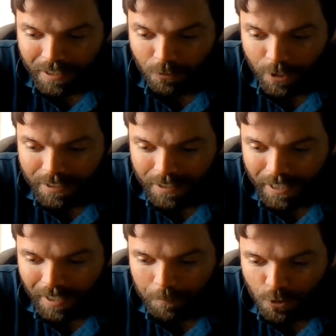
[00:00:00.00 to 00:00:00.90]
The reason
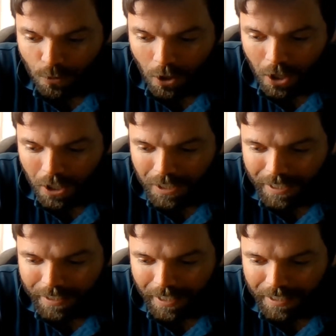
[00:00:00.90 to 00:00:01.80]
that I'm
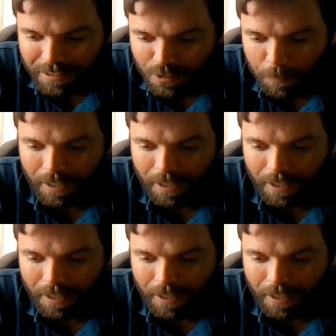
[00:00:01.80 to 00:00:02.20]
drawing this is